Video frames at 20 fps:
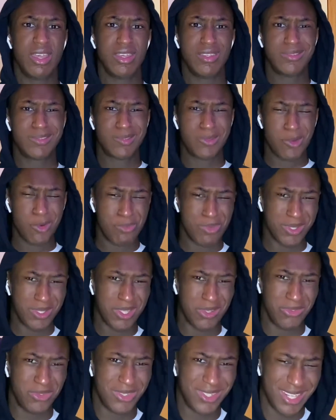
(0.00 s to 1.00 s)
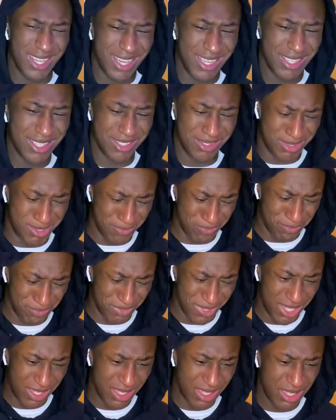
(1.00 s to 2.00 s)
Scorpion kit for United, the
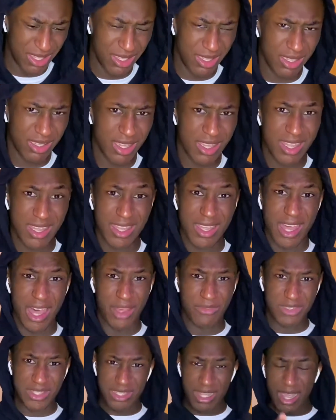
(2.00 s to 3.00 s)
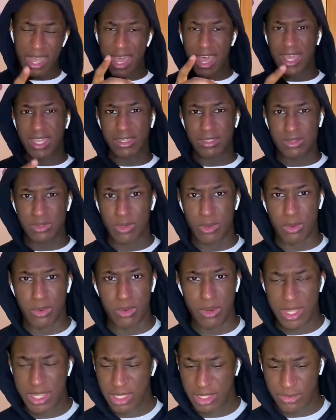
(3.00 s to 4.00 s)
mick. I think that Ajax
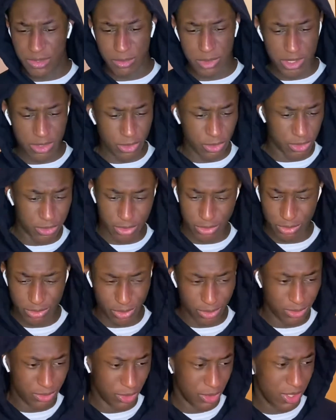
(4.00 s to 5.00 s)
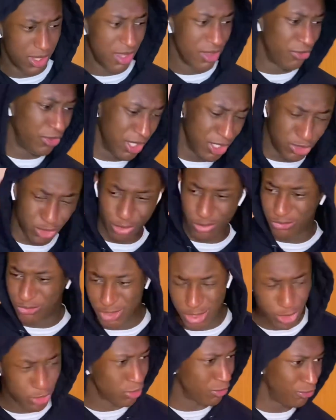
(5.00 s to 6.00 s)
goal, even when he goes dup, dup, dup, fake shot,
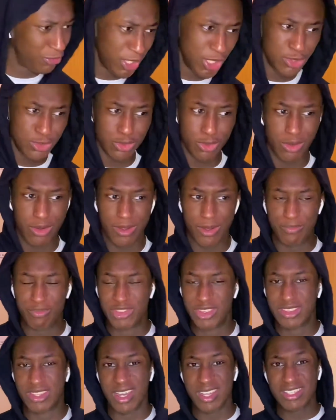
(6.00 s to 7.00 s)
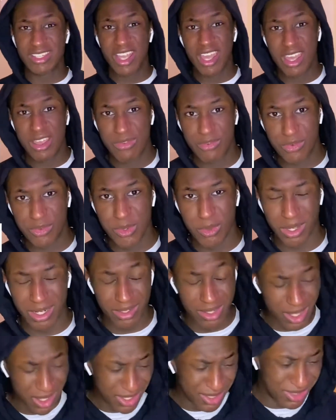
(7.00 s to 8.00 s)
fake shot, fake shot, and does everyone,
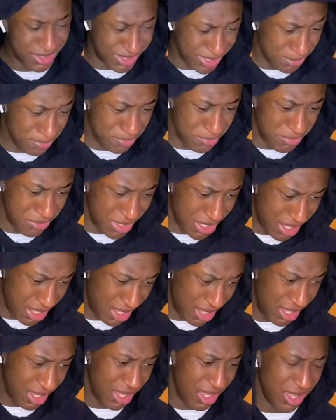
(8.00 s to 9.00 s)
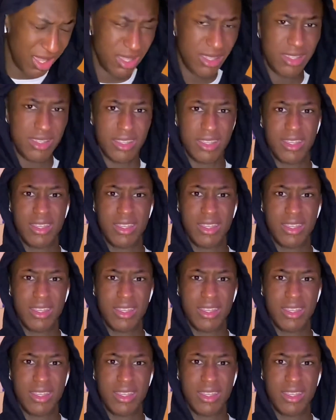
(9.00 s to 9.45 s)
the mick.